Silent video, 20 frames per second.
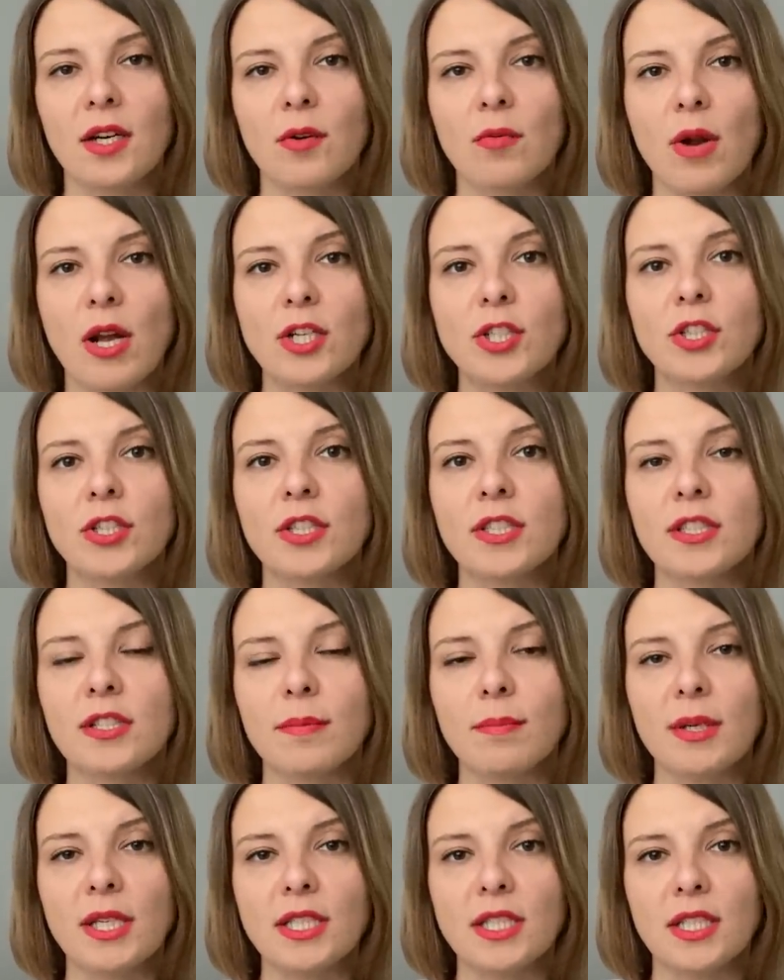Russians
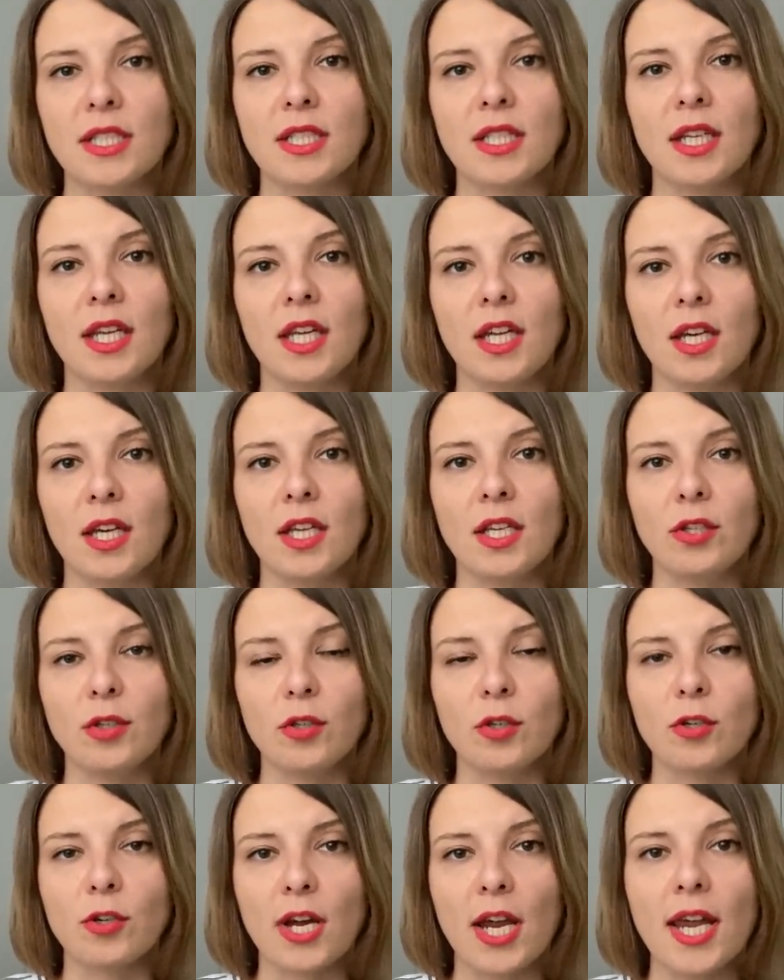committed here in
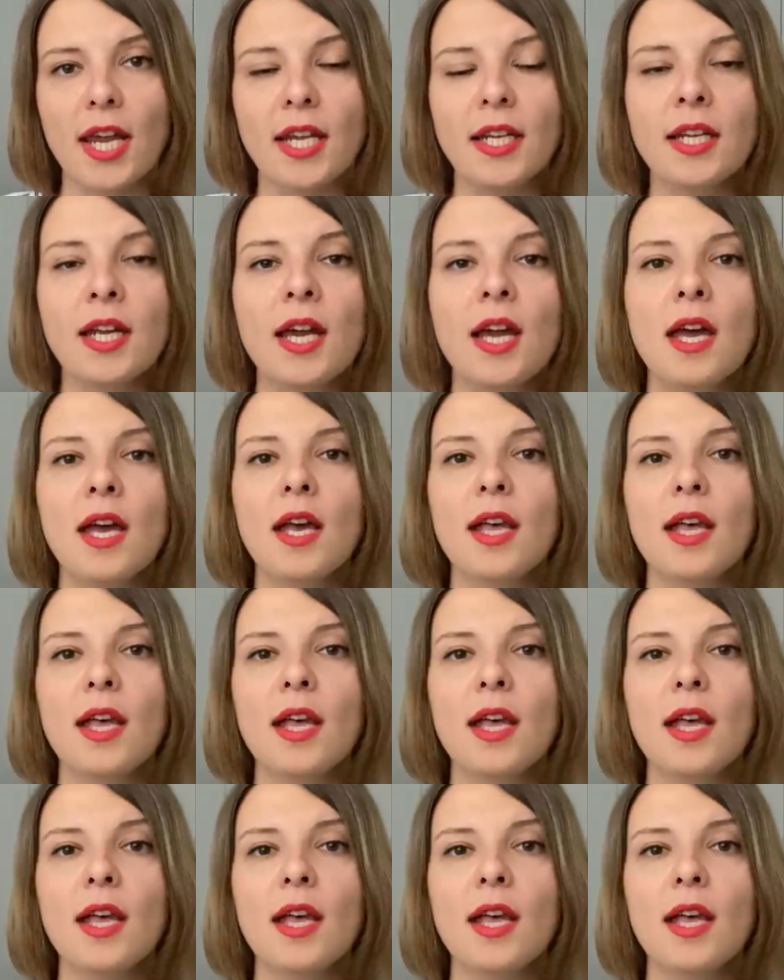Ukraine.